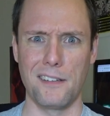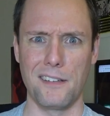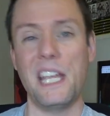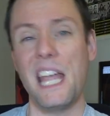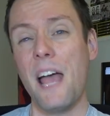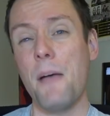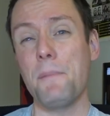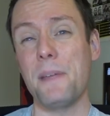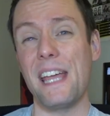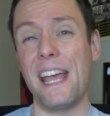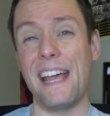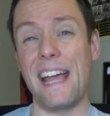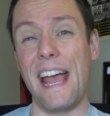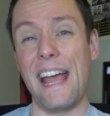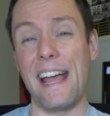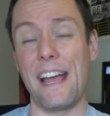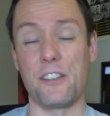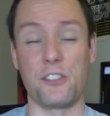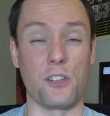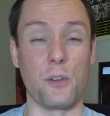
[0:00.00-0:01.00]
The M P A
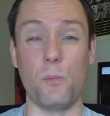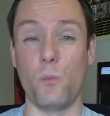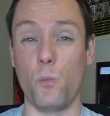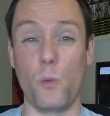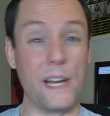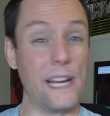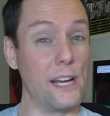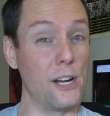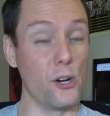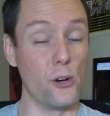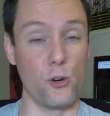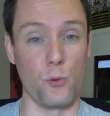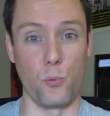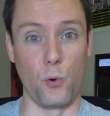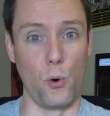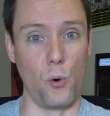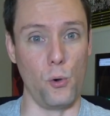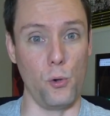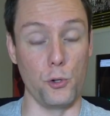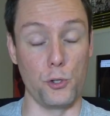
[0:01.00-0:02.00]
A has some weird
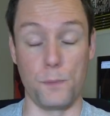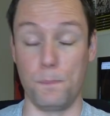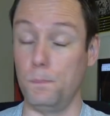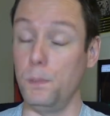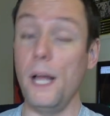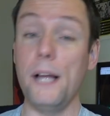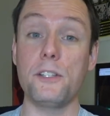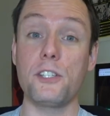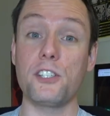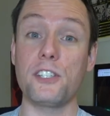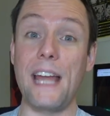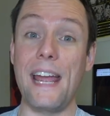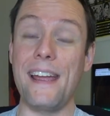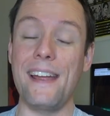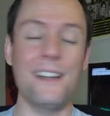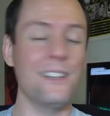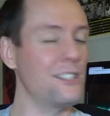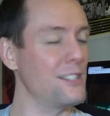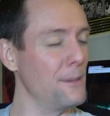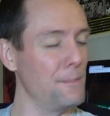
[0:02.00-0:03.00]
rules. Blood
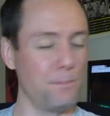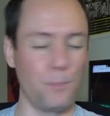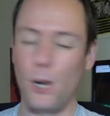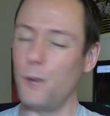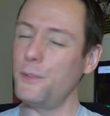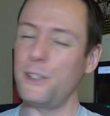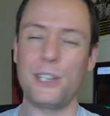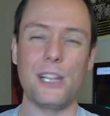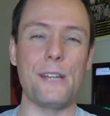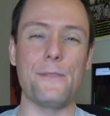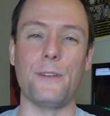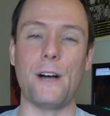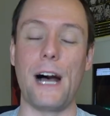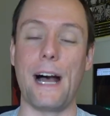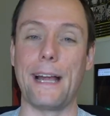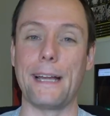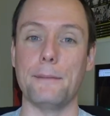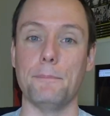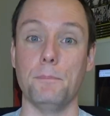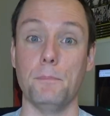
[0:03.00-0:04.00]
stains, perfectly
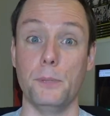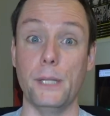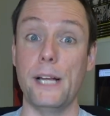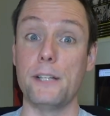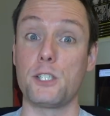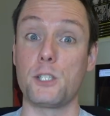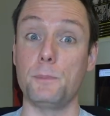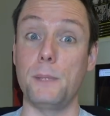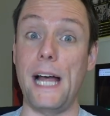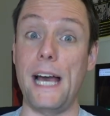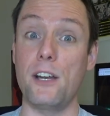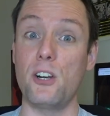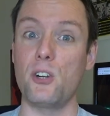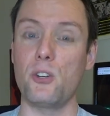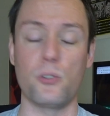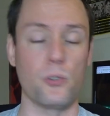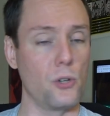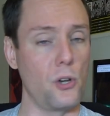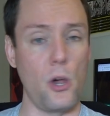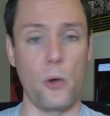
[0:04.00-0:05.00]
fine. Blood
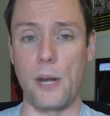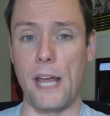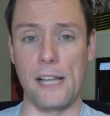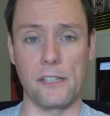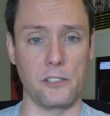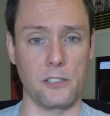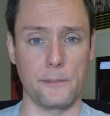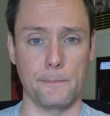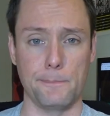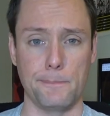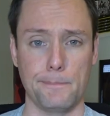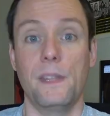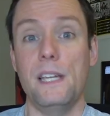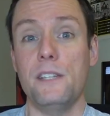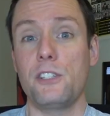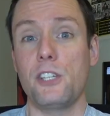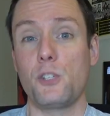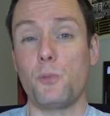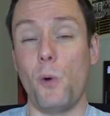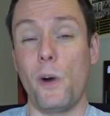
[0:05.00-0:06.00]
splatter, no dice.
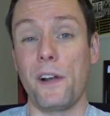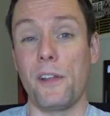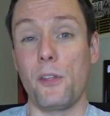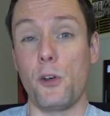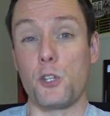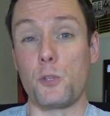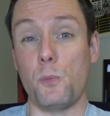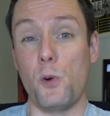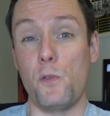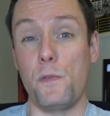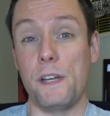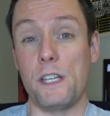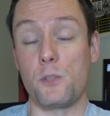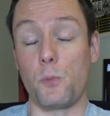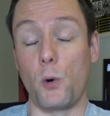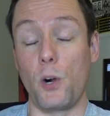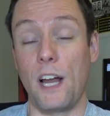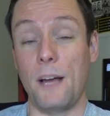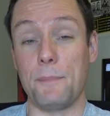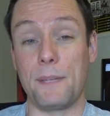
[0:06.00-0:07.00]
This is one of those
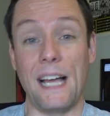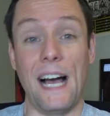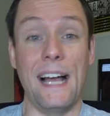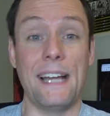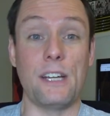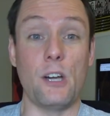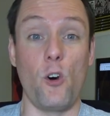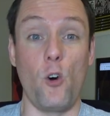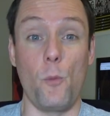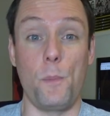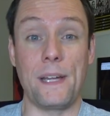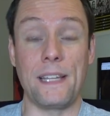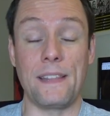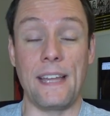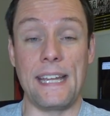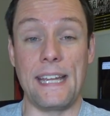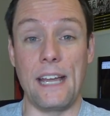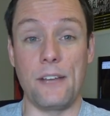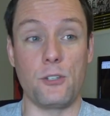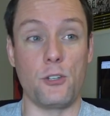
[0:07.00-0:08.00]
movies where I'm kinda hoping
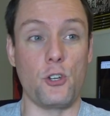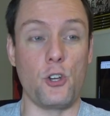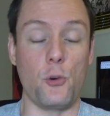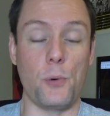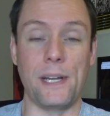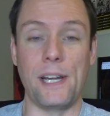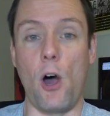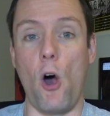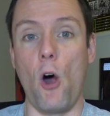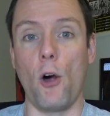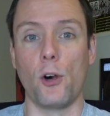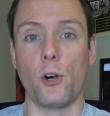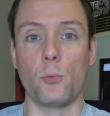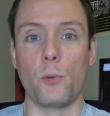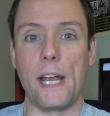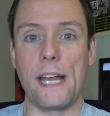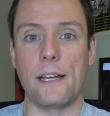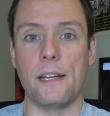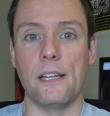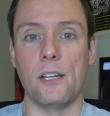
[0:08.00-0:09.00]
they get to do an R
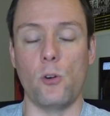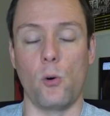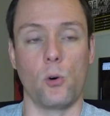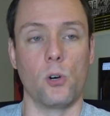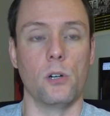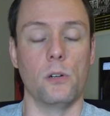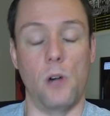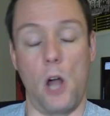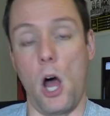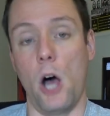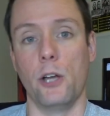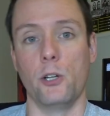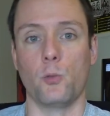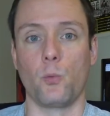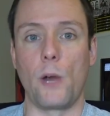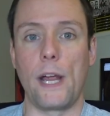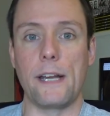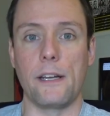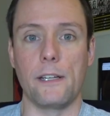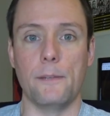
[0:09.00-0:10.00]
rated or
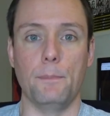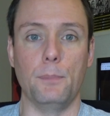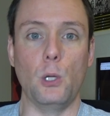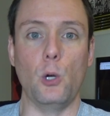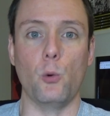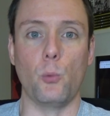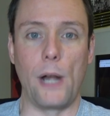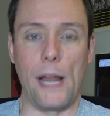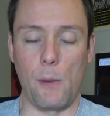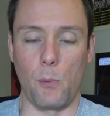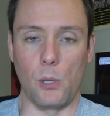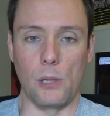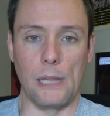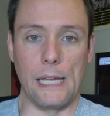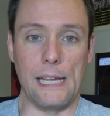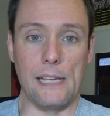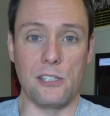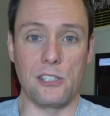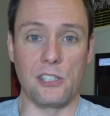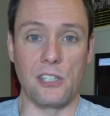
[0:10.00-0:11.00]
unrated Blu-ray
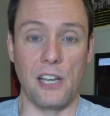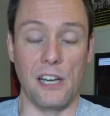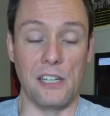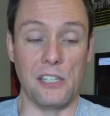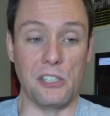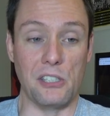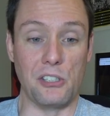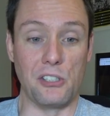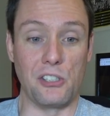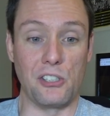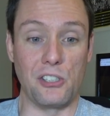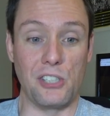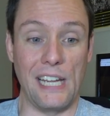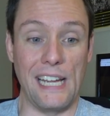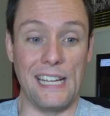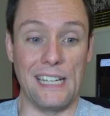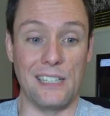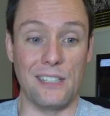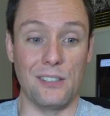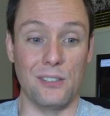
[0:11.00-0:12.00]
release, cause
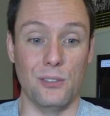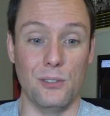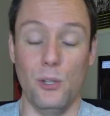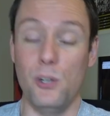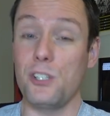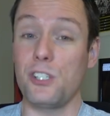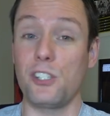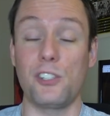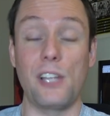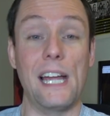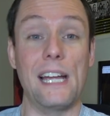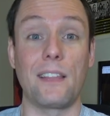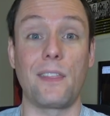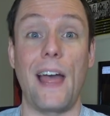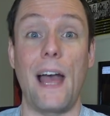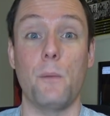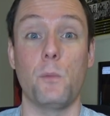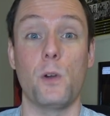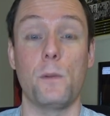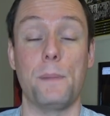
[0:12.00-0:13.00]
it looks like
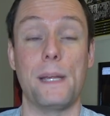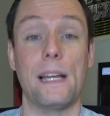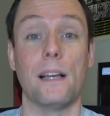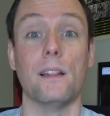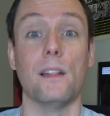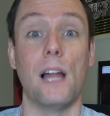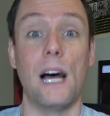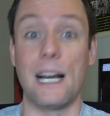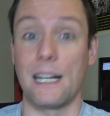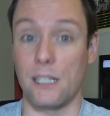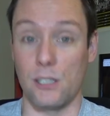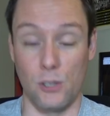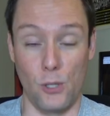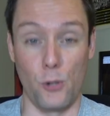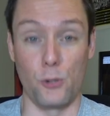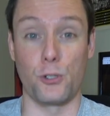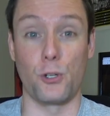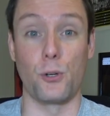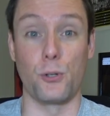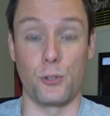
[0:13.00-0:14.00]
that would be a lot
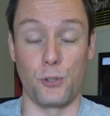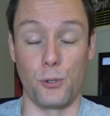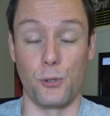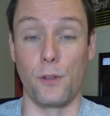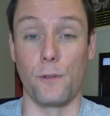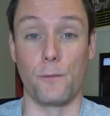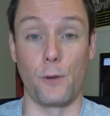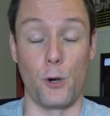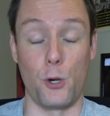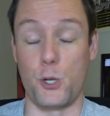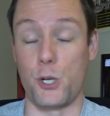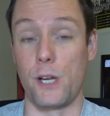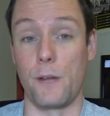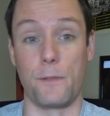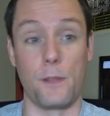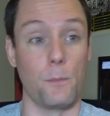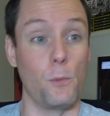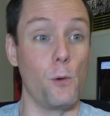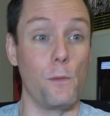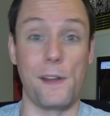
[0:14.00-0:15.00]
closer to the version
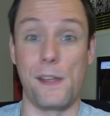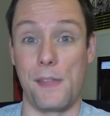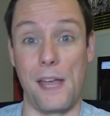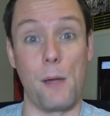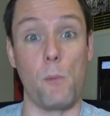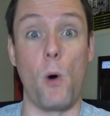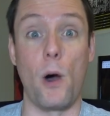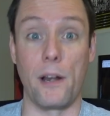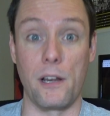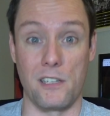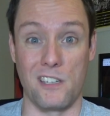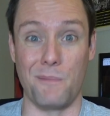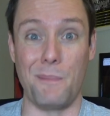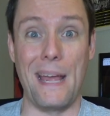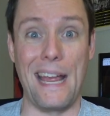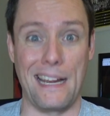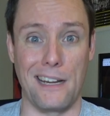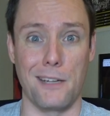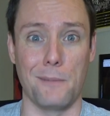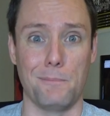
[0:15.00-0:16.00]
of the movie they wanted to
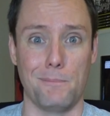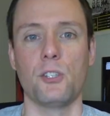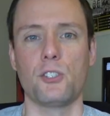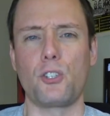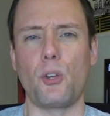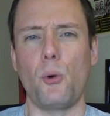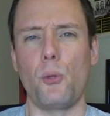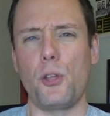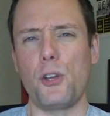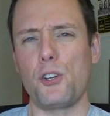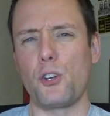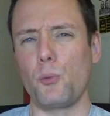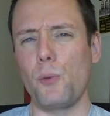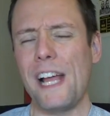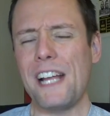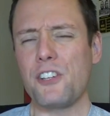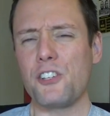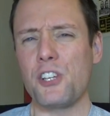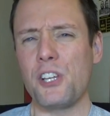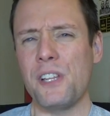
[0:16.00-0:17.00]
make. So the
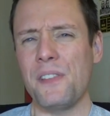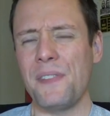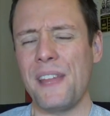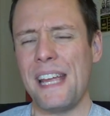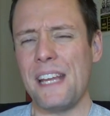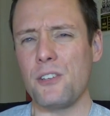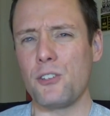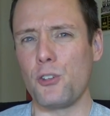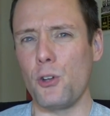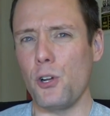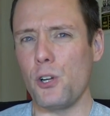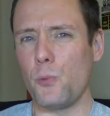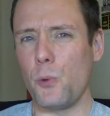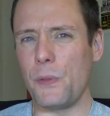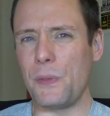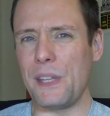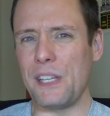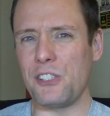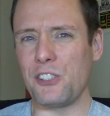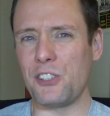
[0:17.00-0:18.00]
direction they took
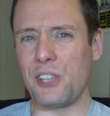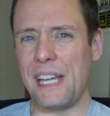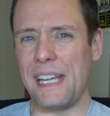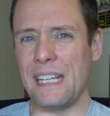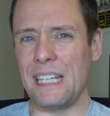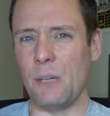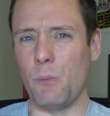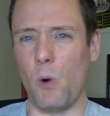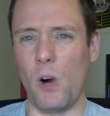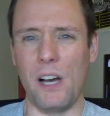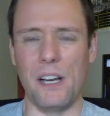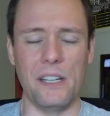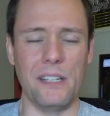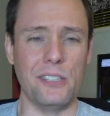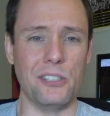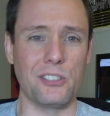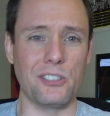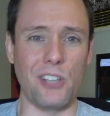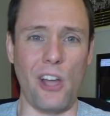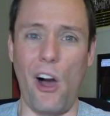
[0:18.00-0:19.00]
with this thing
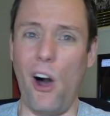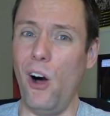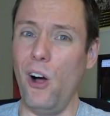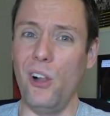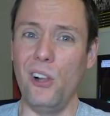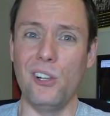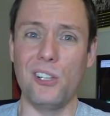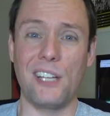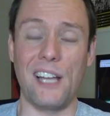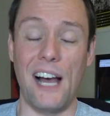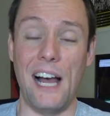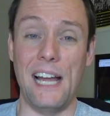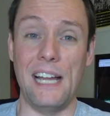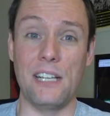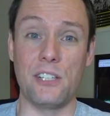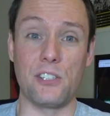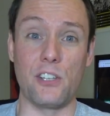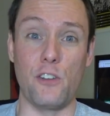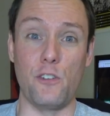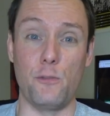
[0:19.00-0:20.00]
was all
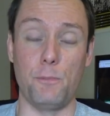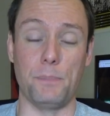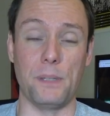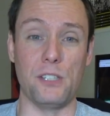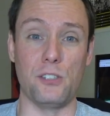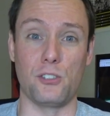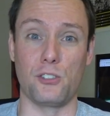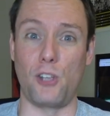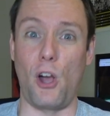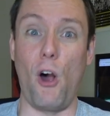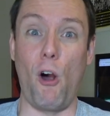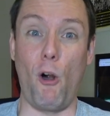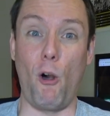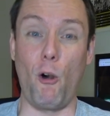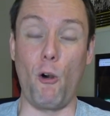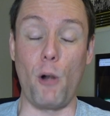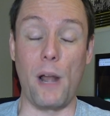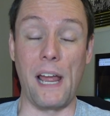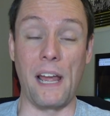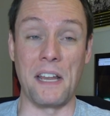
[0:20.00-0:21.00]
kinds of
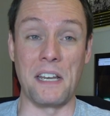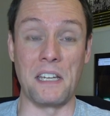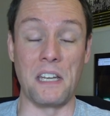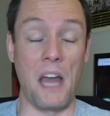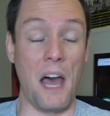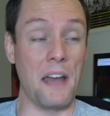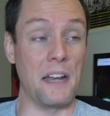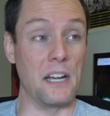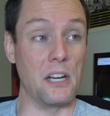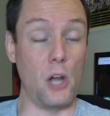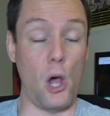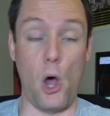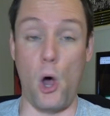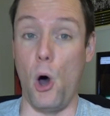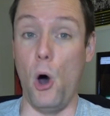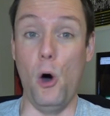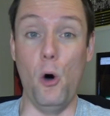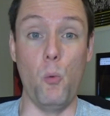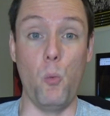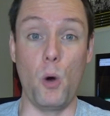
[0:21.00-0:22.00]
bizarre and not at
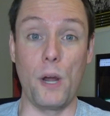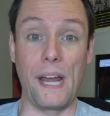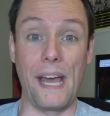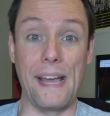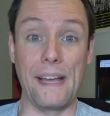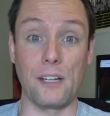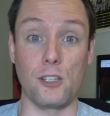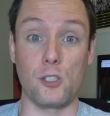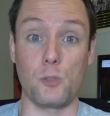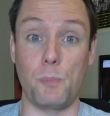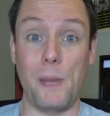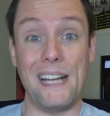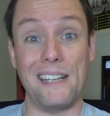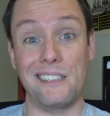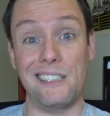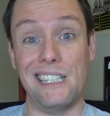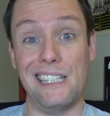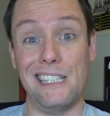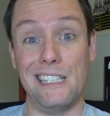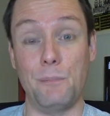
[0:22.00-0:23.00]
all what I
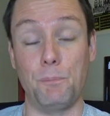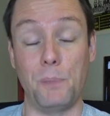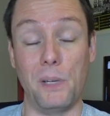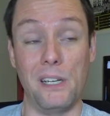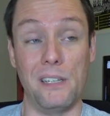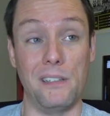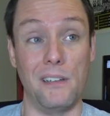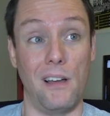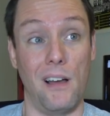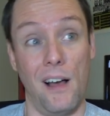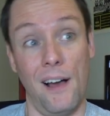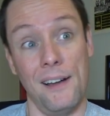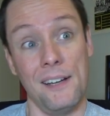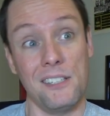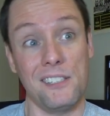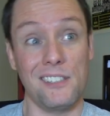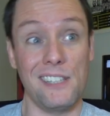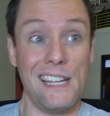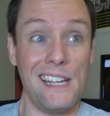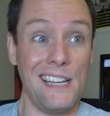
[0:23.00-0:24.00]
expected, but
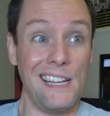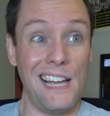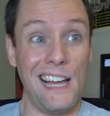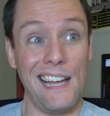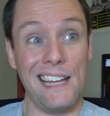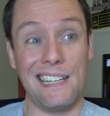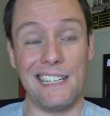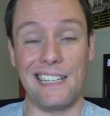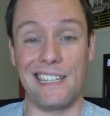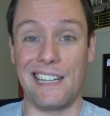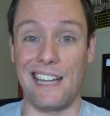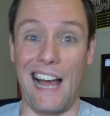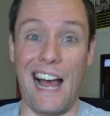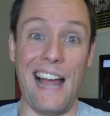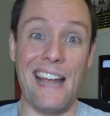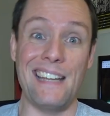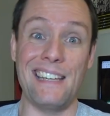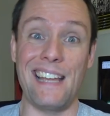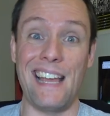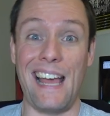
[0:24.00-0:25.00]
honestly, I
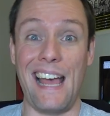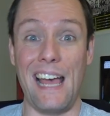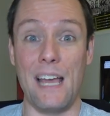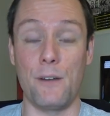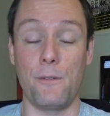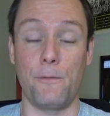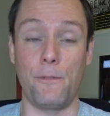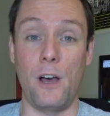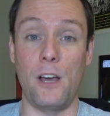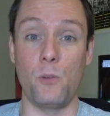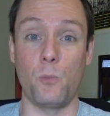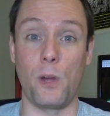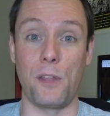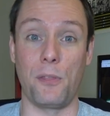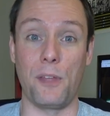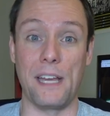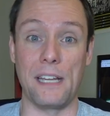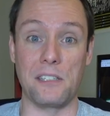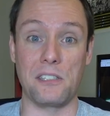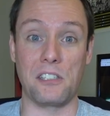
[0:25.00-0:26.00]
kinda had fun
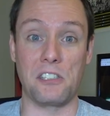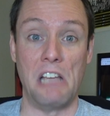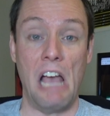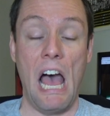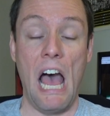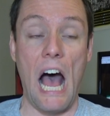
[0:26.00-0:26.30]
with it.